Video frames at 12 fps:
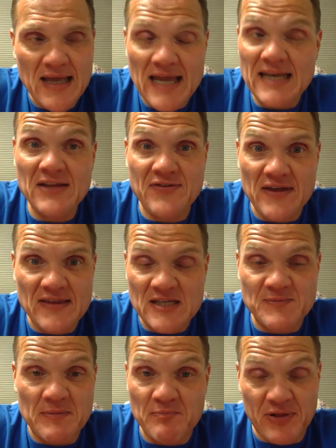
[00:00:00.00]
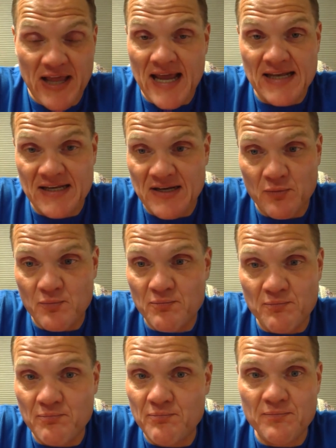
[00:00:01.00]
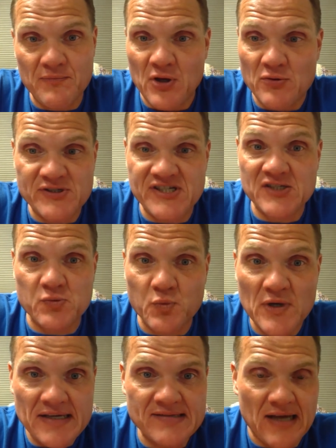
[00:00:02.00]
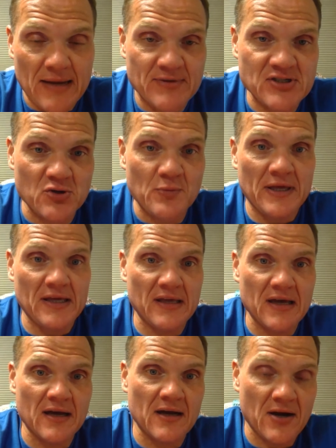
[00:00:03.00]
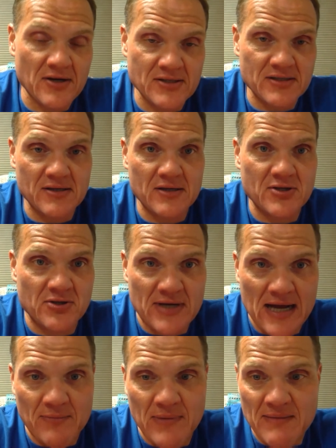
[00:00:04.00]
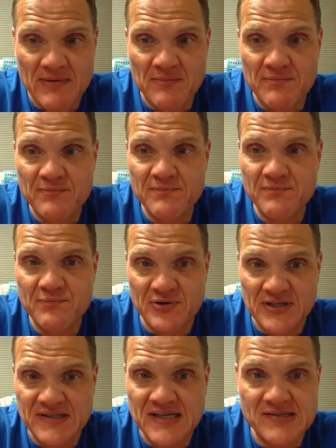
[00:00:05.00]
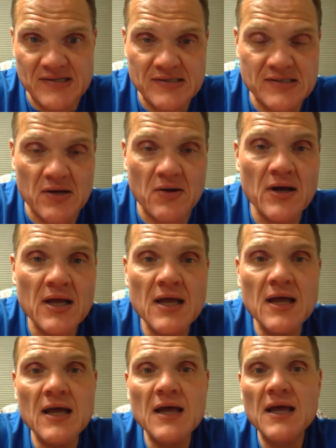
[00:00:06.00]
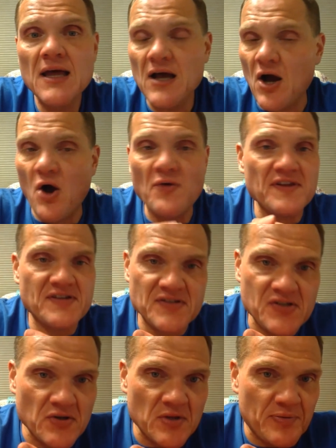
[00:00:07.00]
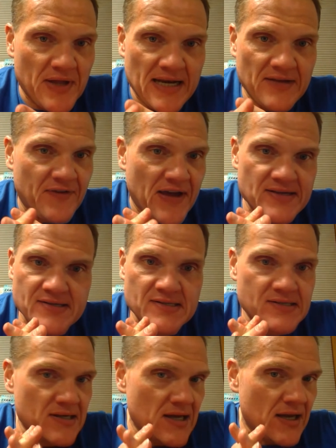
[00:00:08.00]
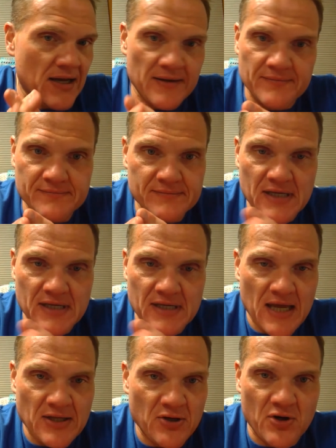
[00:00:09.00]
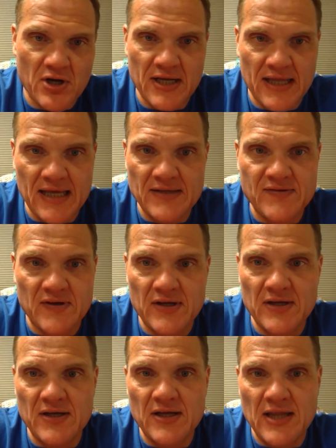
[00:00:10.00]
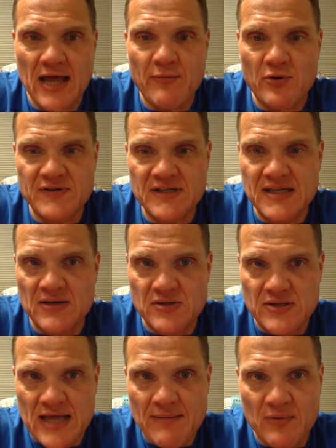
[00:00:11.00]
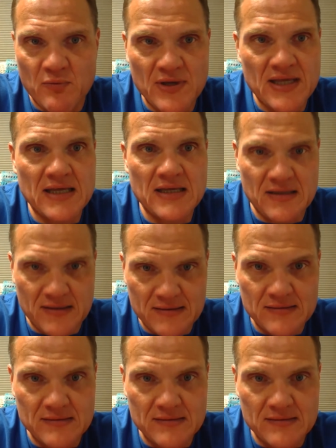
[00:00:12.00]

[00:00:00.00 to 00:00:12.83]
anything that's been planned in 6 weeks, I'm assuming our turnout might be pretty decent. So all this is still in the planning phases, and you're going to get a lot more details on that. But this